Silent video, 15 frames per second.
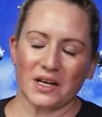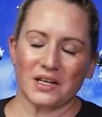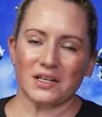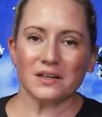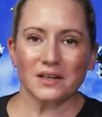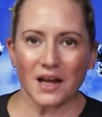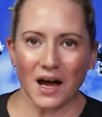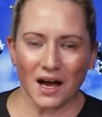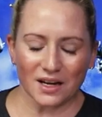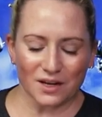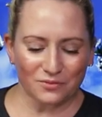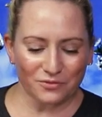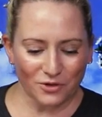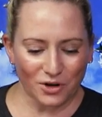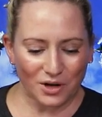I didn't knock
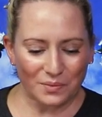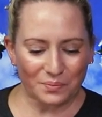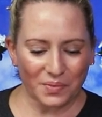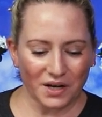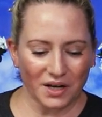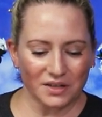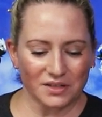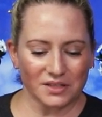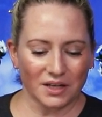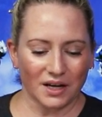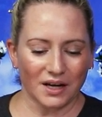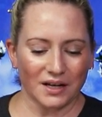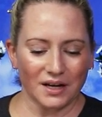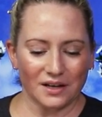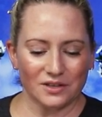them for it, but
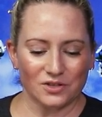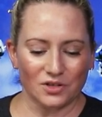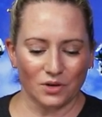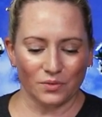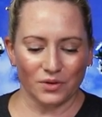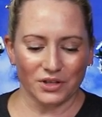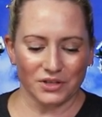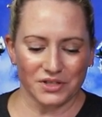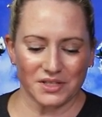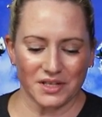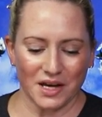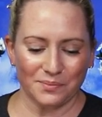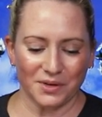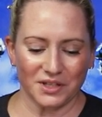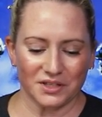uh, it has no real
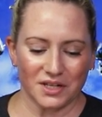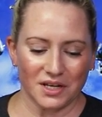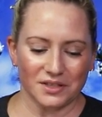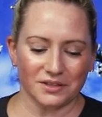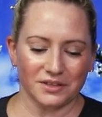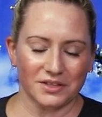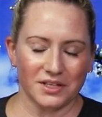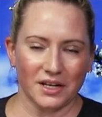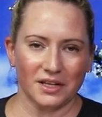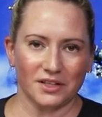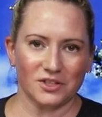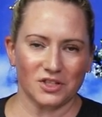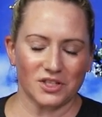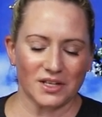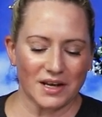scent, but it does
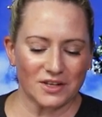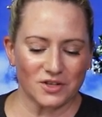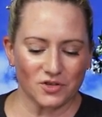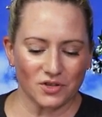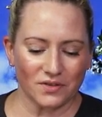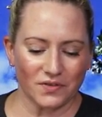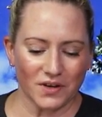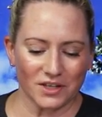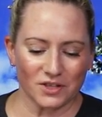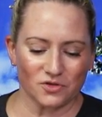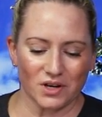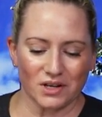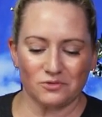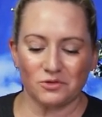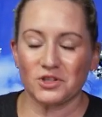contain sage leaf
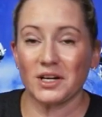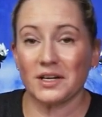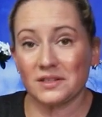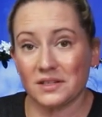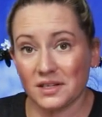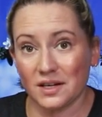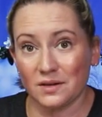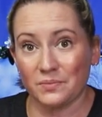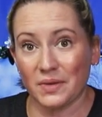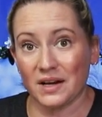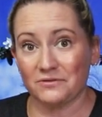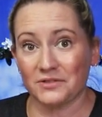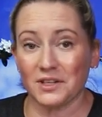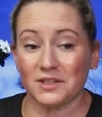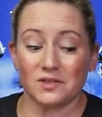extract, which has skin
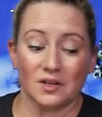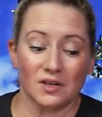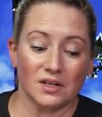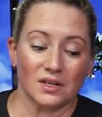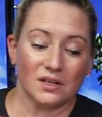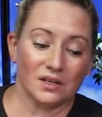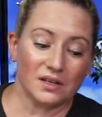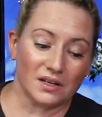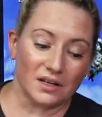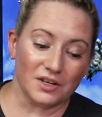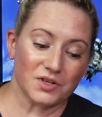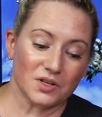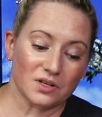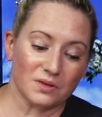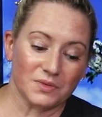benefits. It
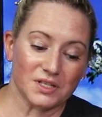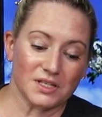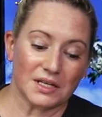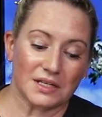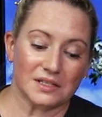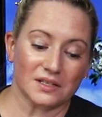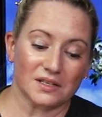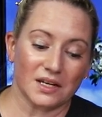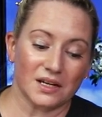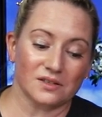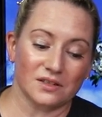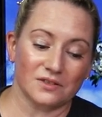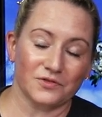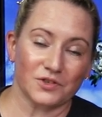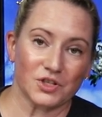also can be
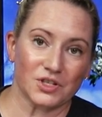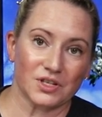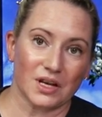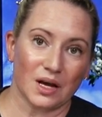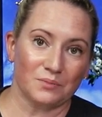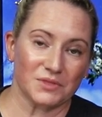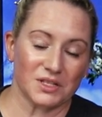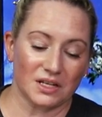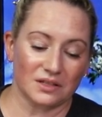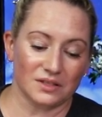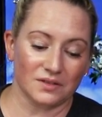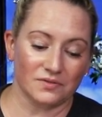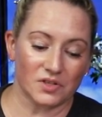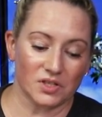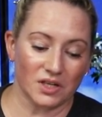sensitizing for some
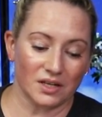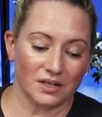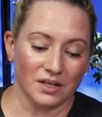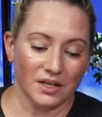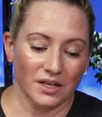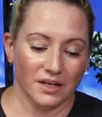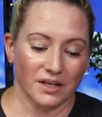sensitive skin.